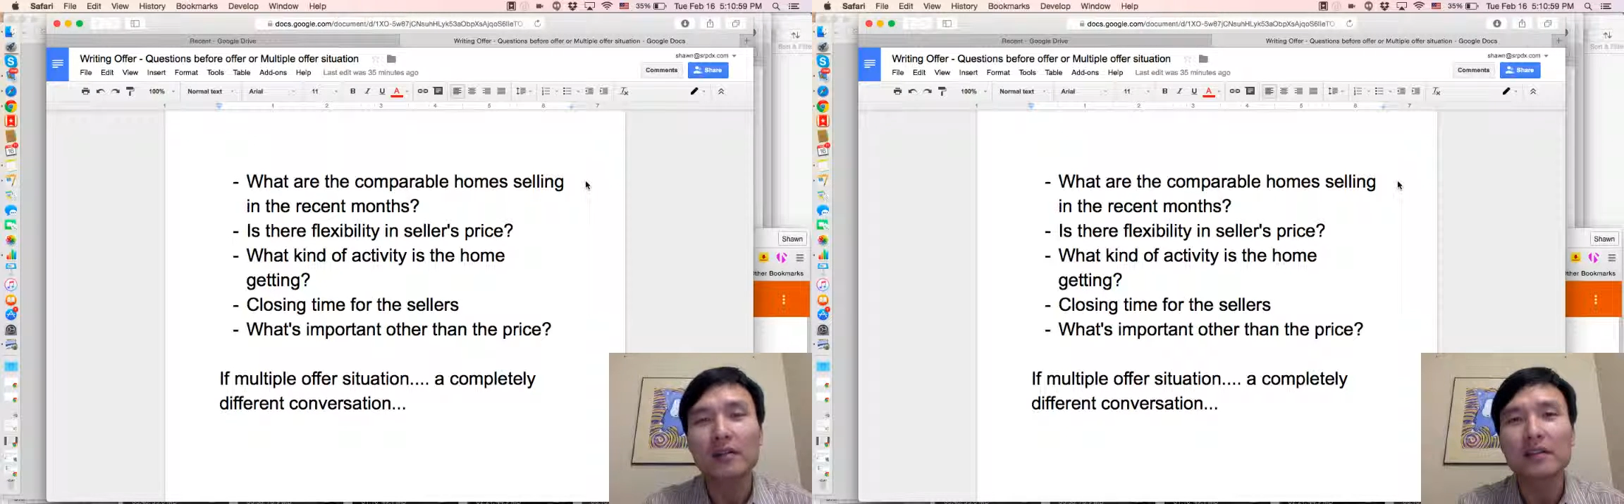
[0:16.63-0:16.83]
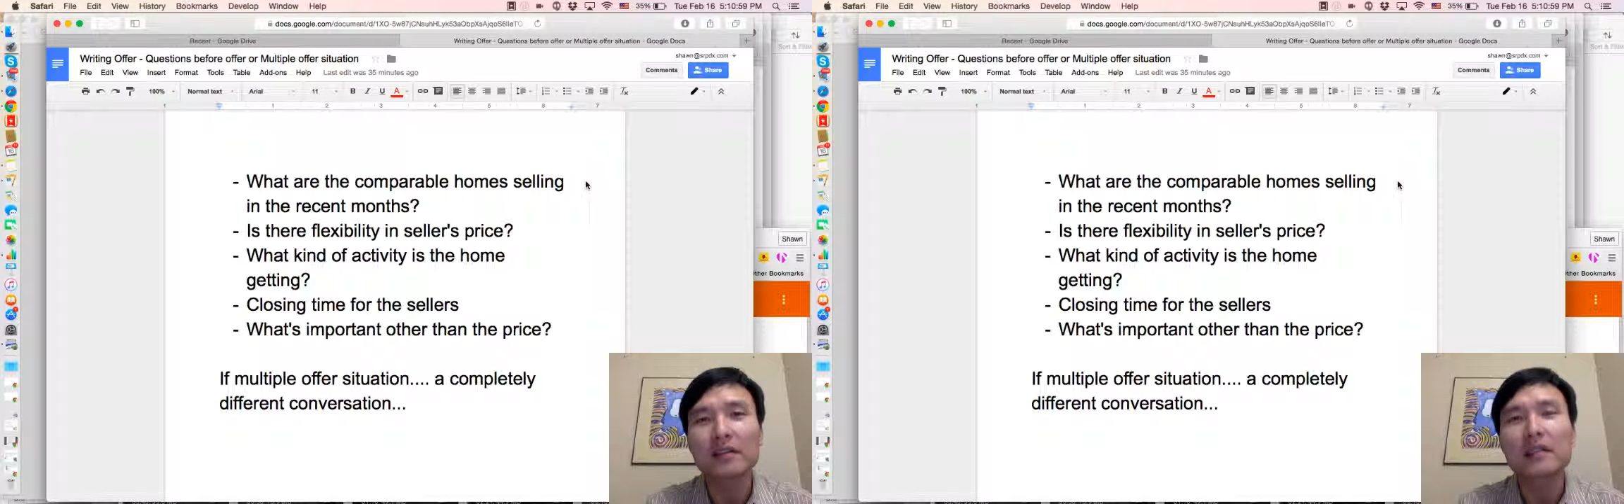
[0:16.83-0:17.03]

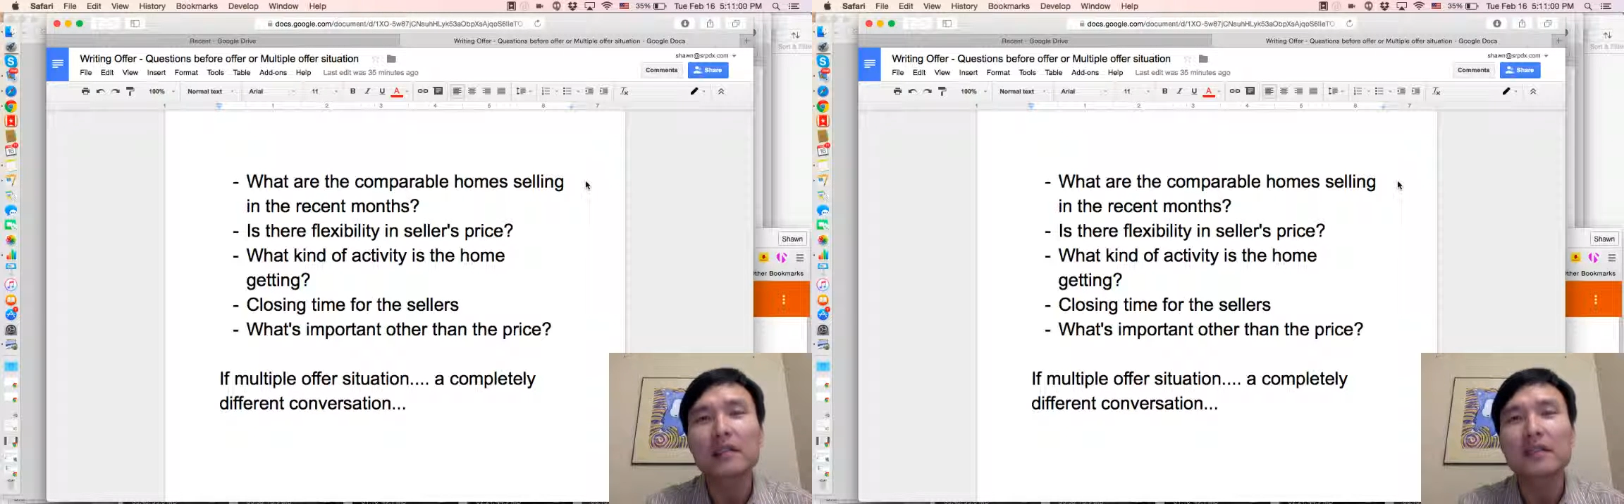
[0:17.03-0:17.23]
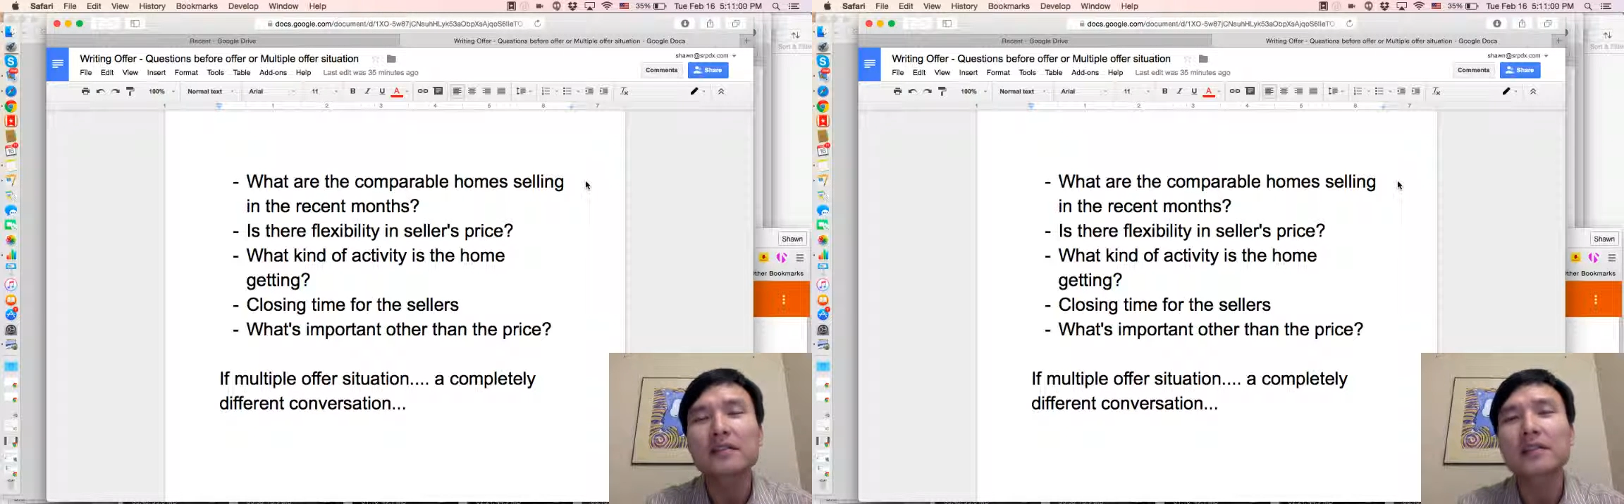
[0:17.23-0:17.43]
the
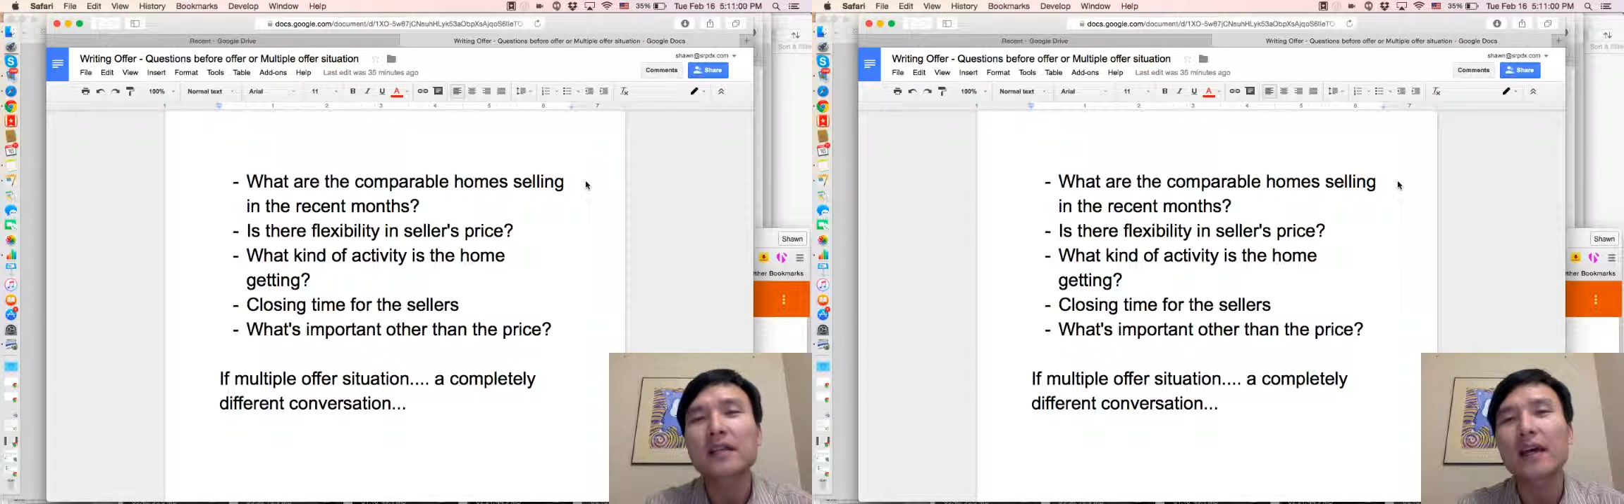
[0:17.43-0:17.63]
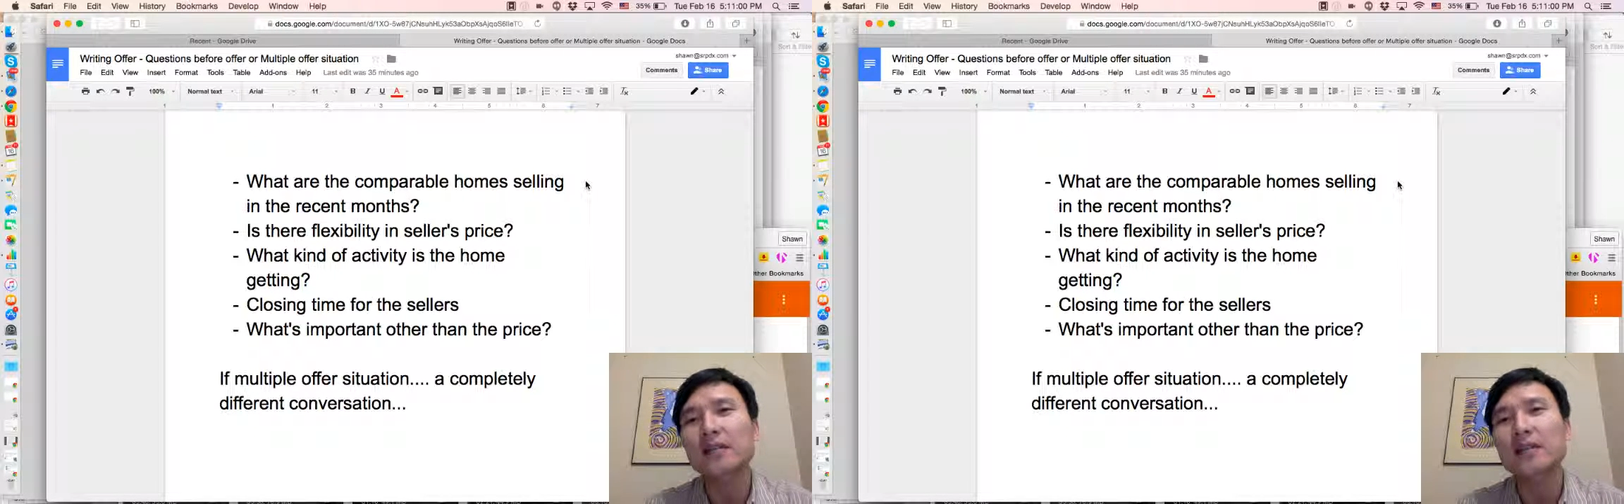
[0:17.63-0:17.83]
things
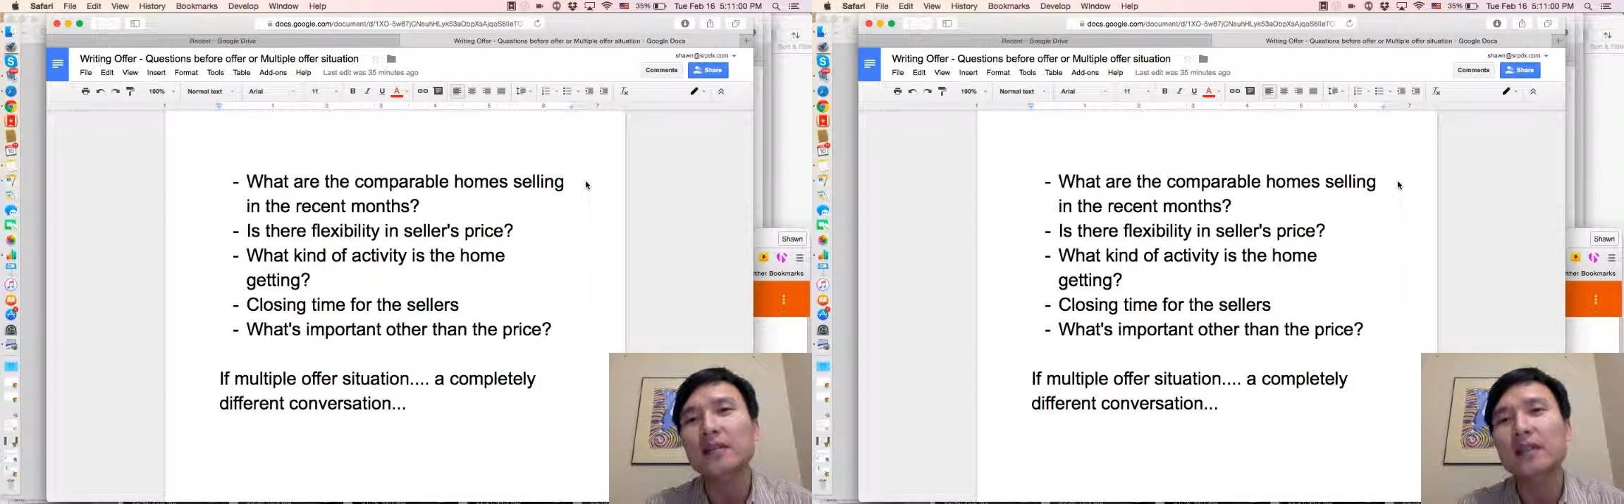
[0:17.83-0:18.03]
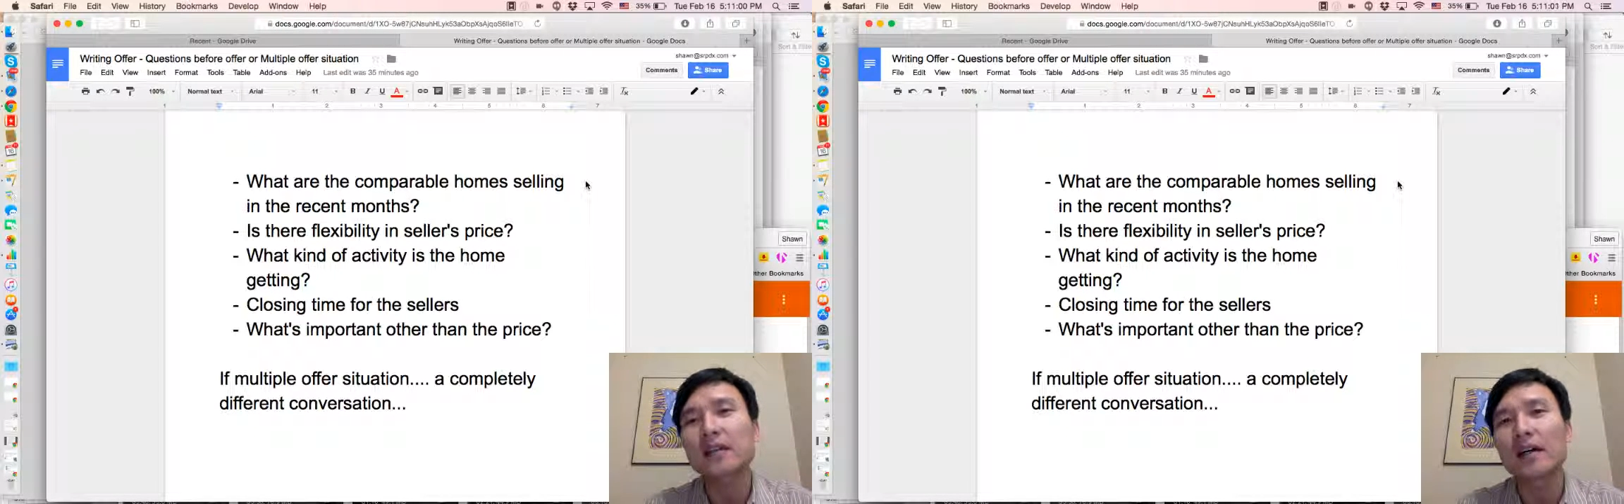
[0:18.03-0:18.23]

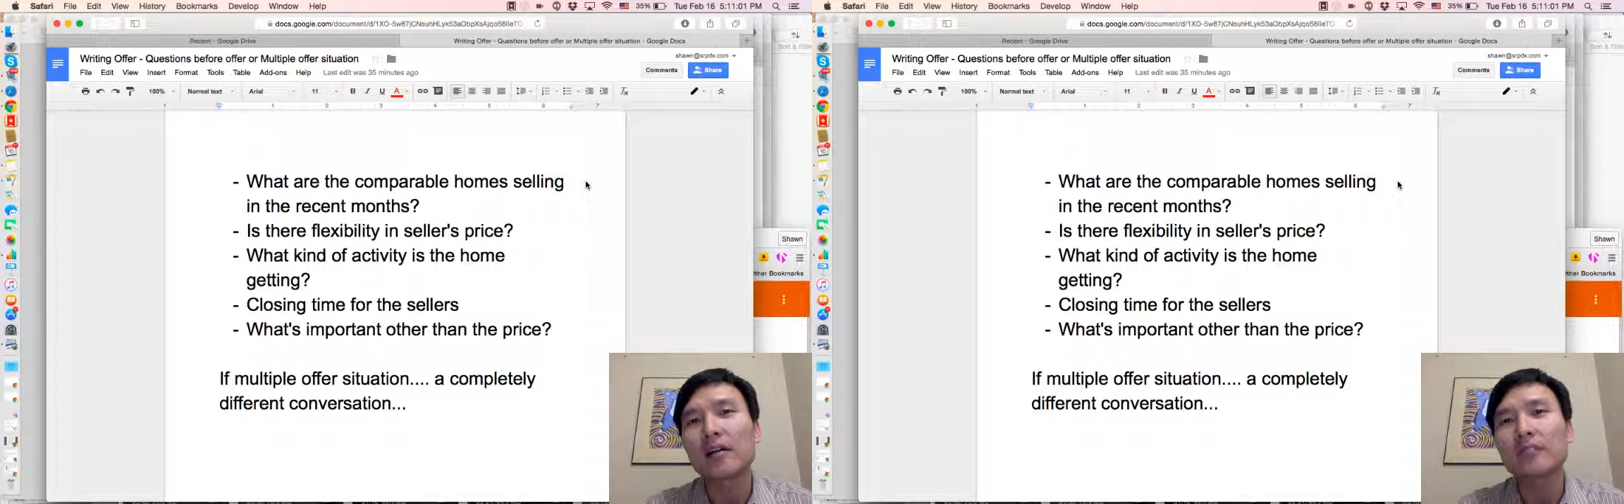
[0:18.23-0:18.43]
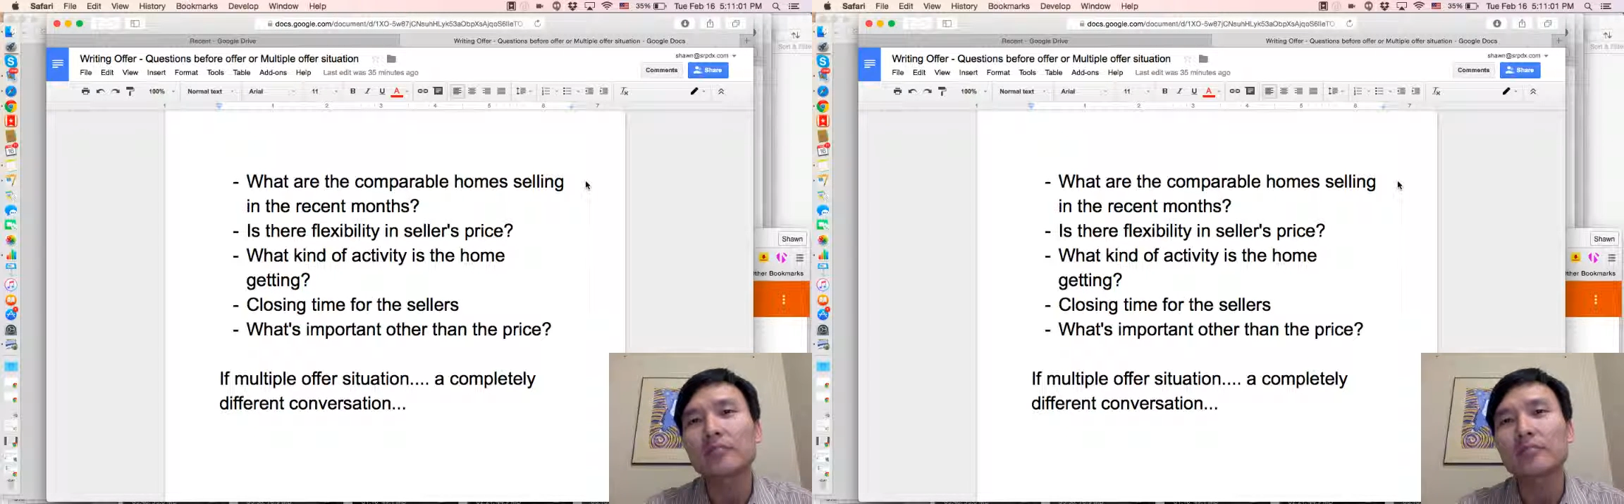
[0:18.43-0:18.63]
that,
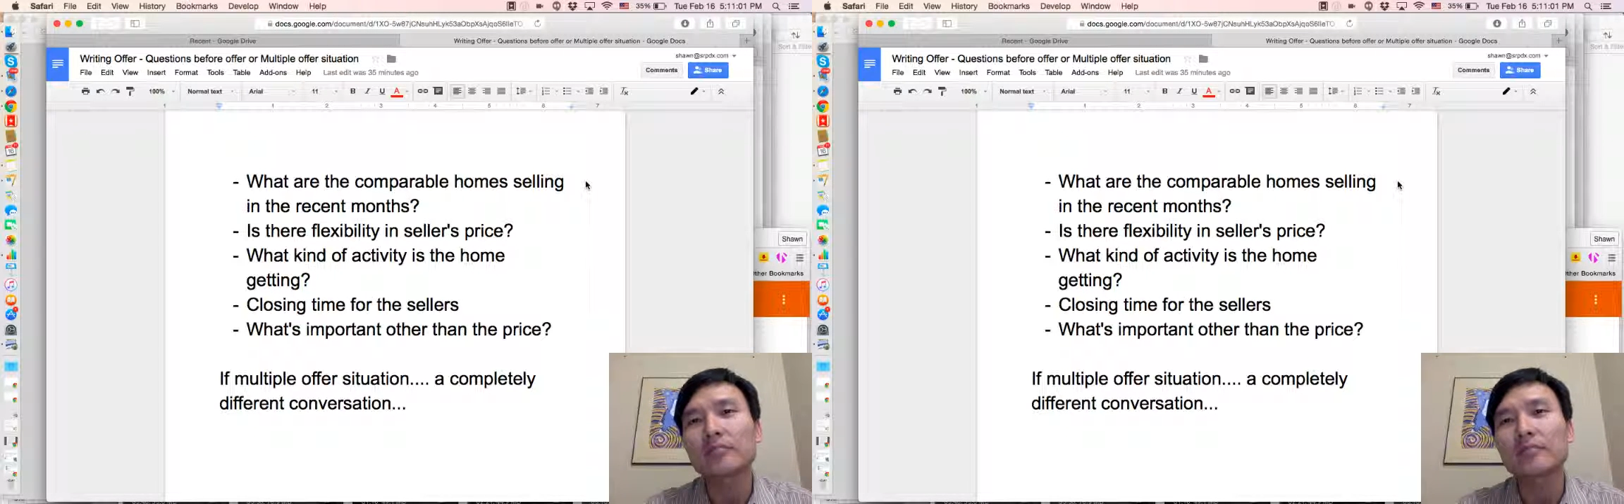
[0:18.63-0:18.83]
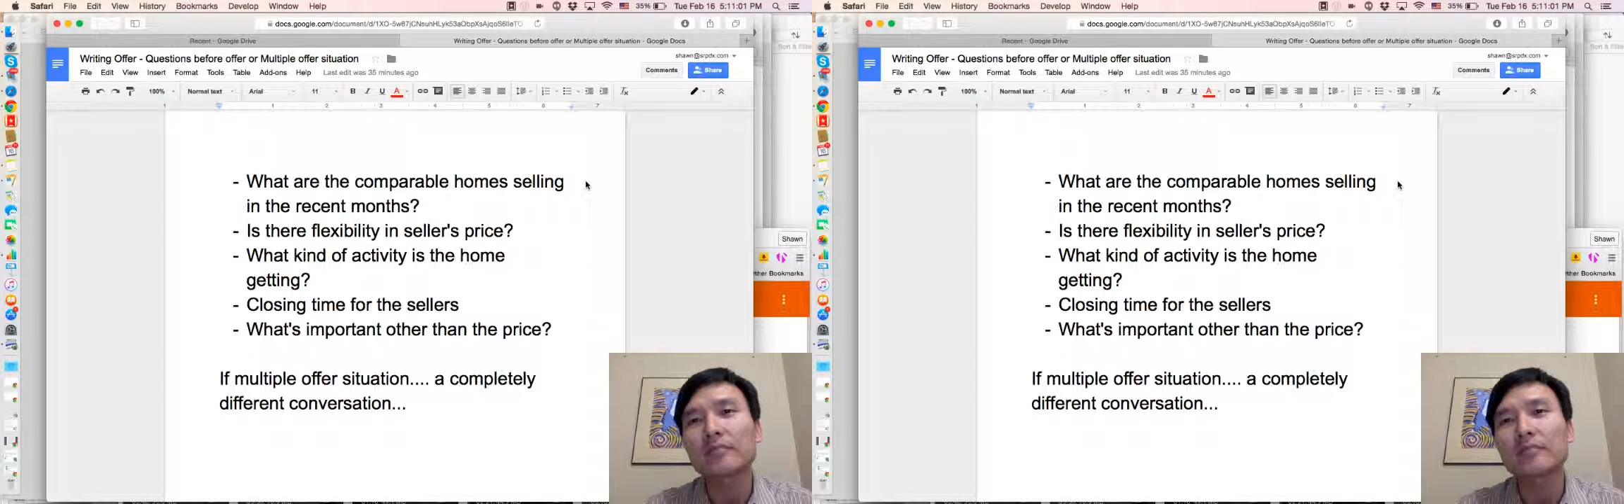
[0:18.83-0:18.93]
um,